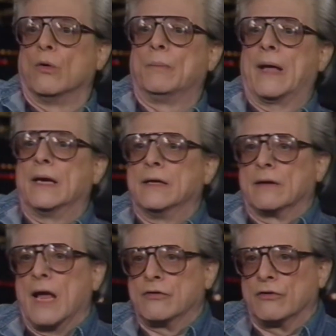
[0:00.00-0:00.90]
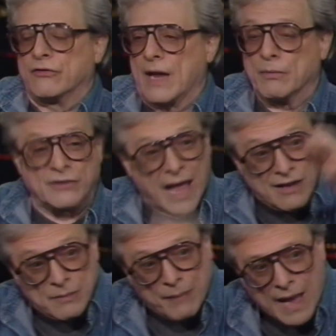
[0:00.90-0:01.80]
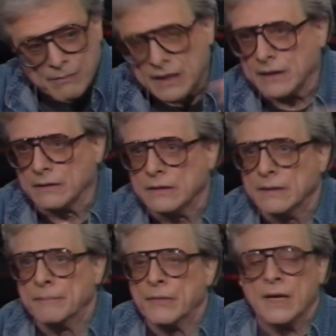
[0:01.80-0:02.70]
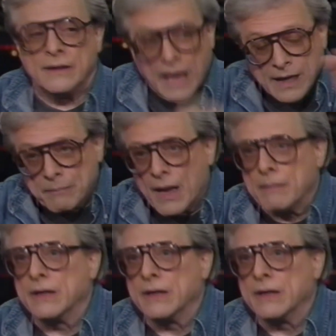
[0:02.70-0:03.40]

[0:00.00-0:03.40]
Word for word: old paleontological samples down at the bottom of the hill. Down at the bottom